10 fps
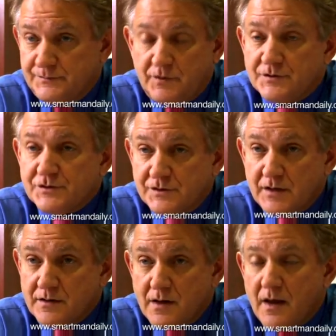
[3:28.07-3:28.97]
causes
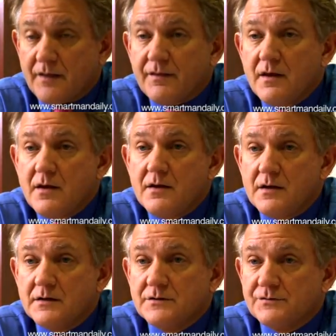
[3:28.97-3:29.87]
sudden death,
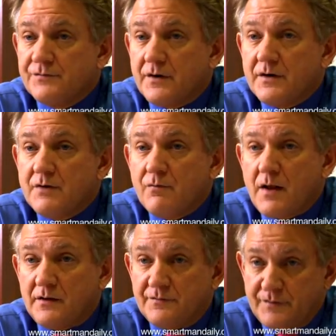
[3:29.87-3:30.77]
is very
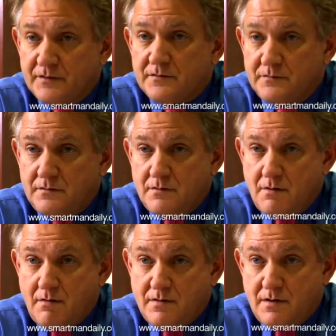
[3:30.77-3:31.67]
relevant to the
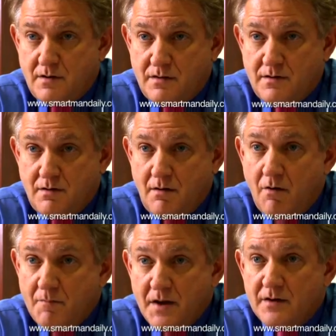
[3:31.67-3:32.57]
idea that
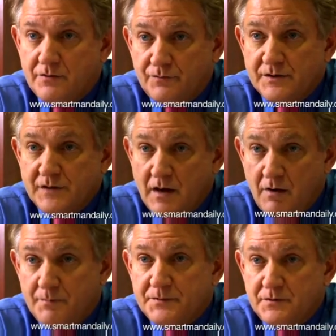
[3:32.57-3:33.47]
omega-3s
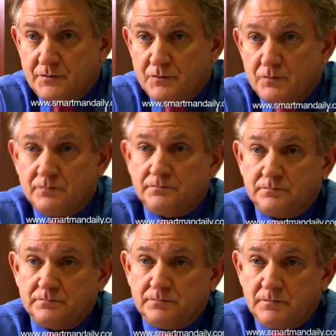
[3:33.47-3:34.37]
help to
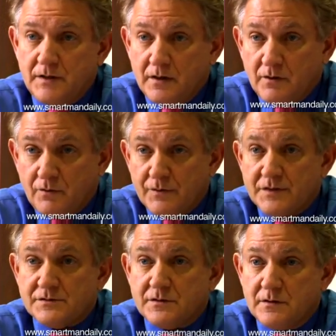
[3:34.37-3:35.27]

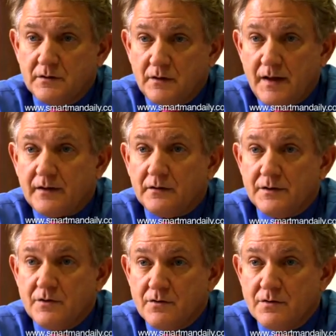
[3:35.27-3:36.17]
increase the
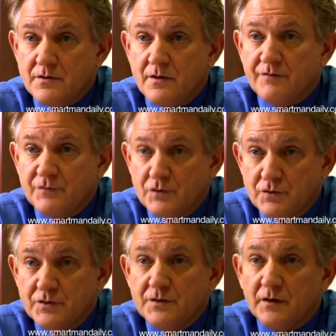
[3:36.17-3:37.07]
likelihood of
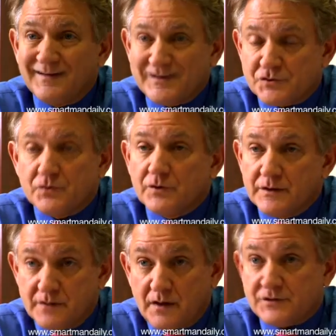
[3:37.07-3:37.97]
good electrical
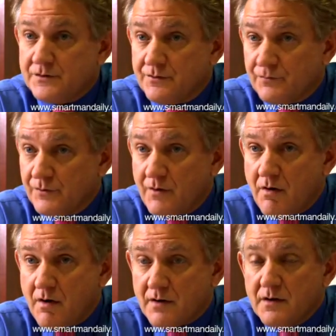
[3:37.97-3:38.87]
conduction through the
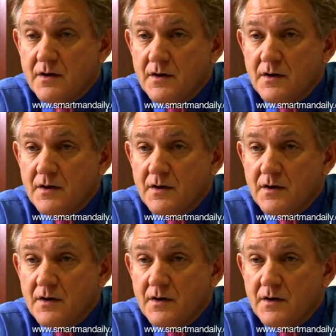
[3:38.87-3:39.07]
heart.